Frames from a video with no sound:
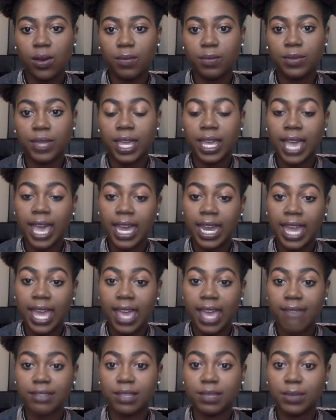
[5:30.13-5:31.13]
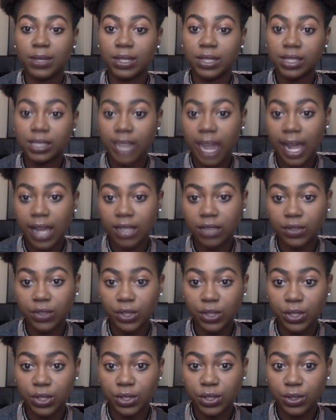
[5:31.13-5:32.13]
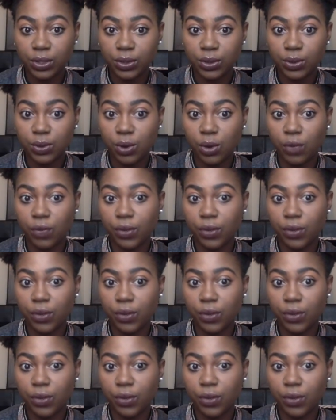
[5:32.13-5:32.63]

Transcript: they kind of have some good styles for you to do,